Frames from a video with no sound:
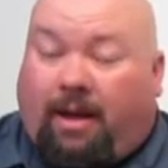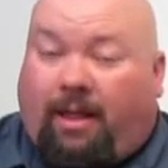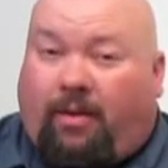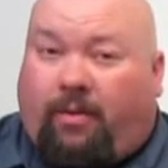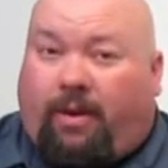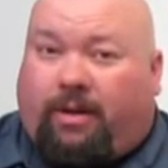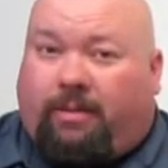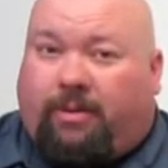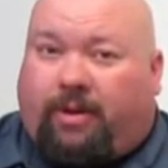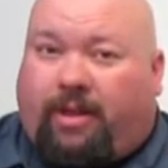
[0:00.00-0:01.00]
Hello and welcome
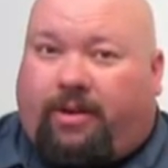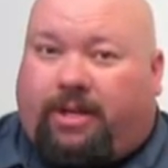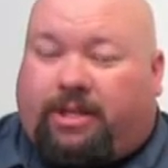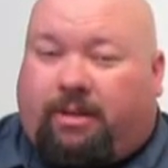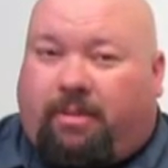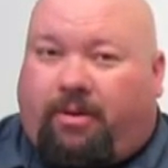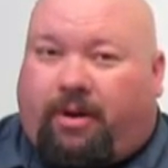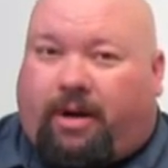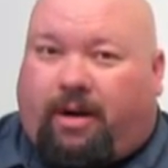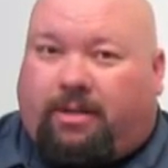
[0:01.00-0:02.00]
to another edition of Motor
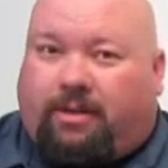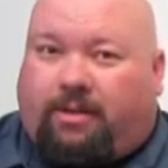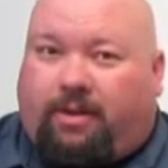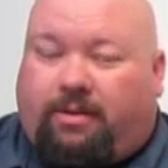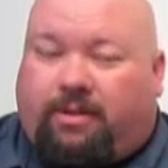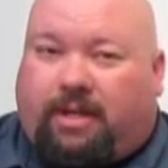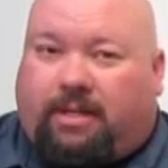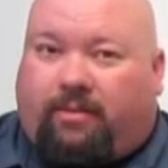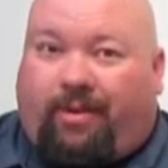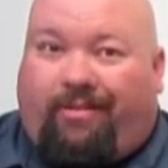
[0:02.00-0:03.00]
Cars
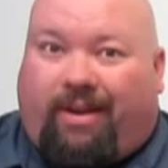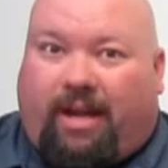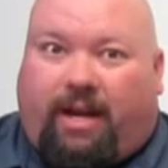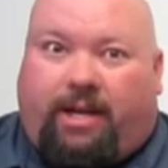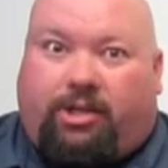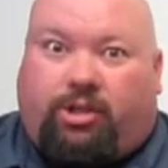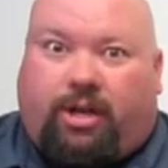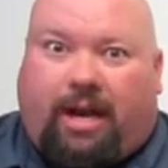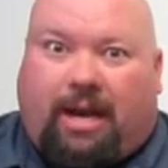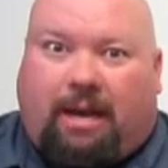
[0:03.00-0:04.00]
Enthusiasts, and we've got a
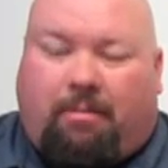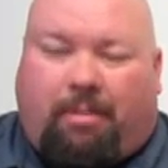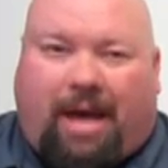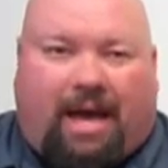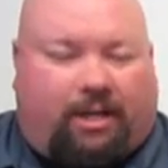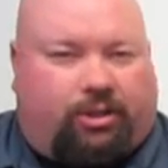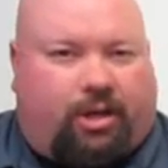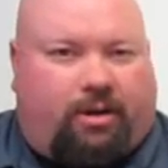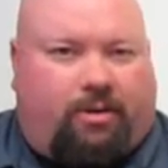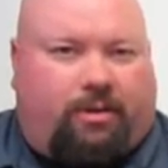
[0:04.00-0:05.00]
jam-packed
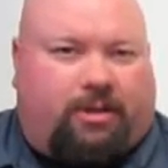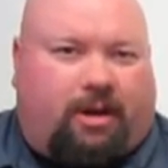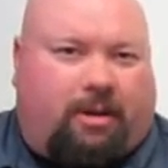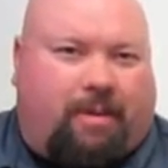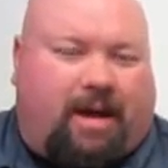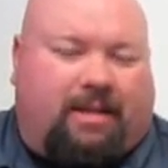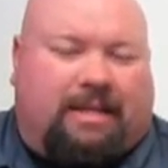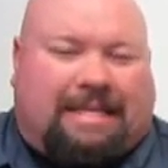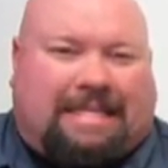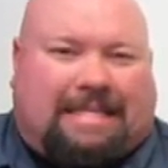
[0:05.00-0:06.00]
show to talk about,
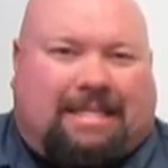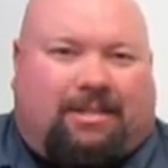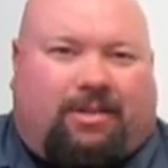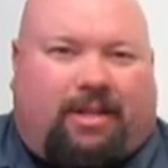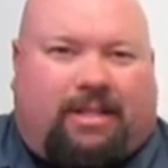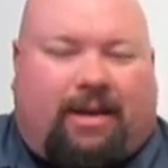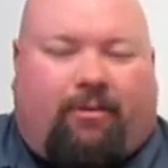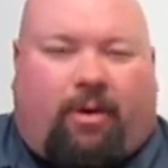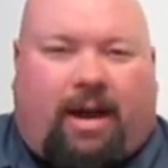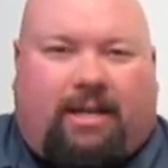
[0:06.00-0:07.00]
so let's get
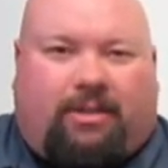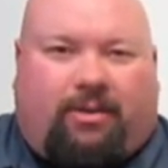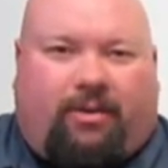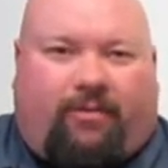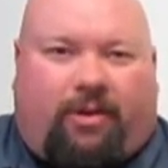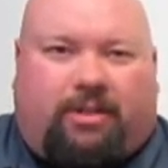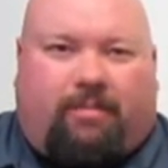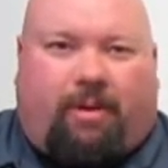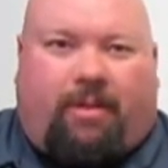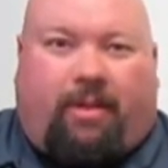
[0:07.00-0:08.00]
right to it. First
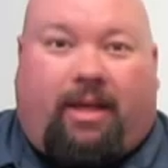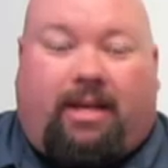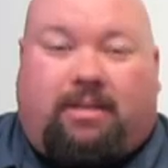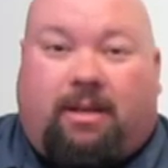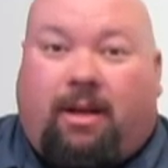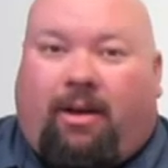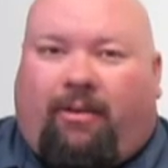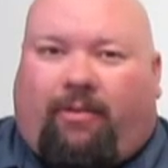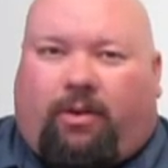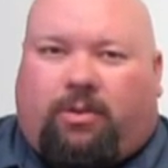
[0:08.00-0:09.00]
up on the list,
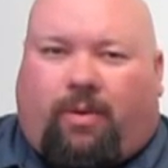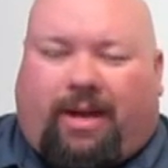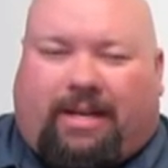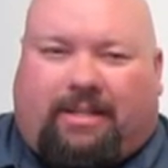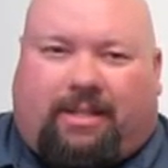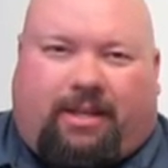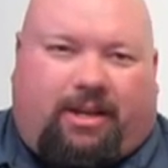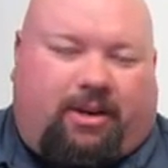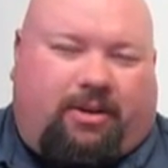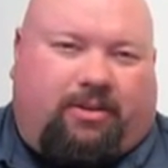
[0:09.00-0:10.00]
Volkswagen's in the
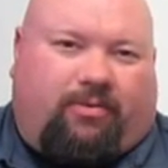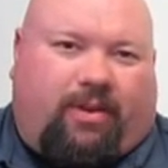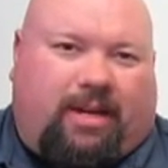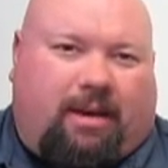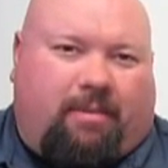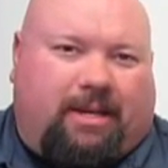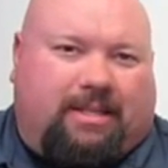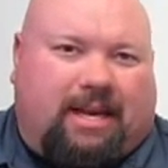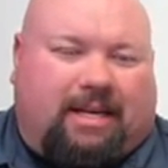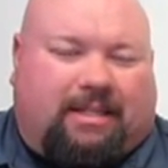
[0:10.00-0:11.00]
news. VW
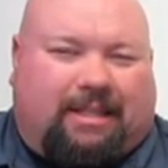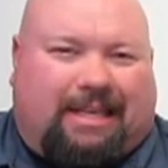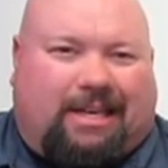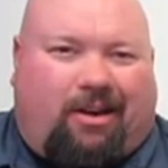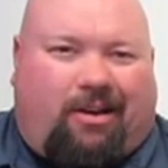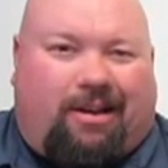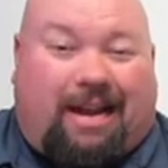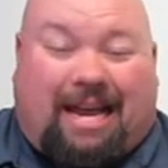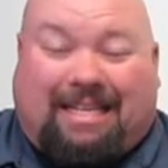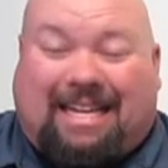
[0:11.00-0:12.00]
has actually gone
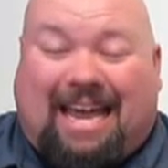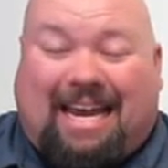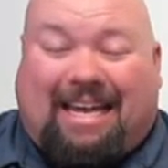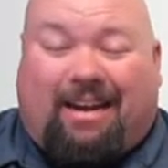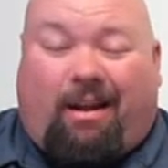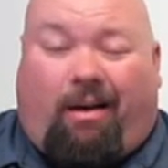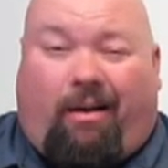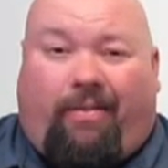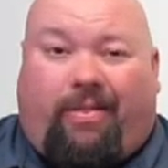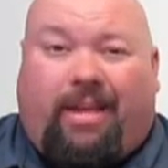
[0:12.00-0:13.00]
and taken it
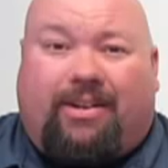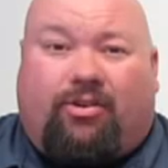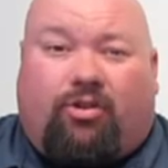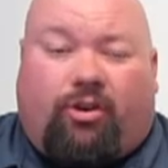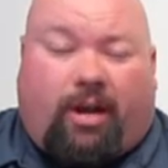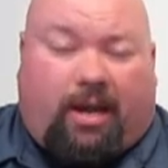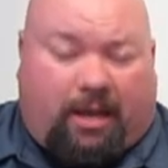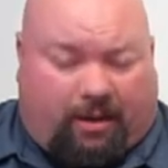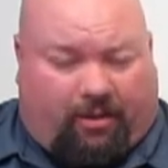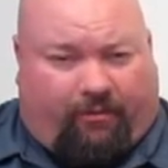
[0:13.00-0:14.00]
on the
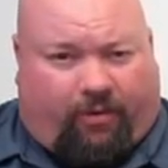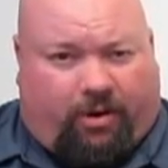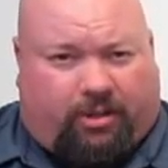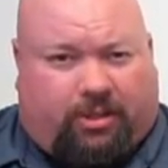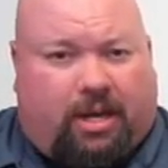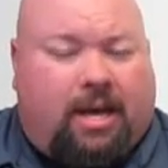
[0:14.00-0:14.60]
chin on the first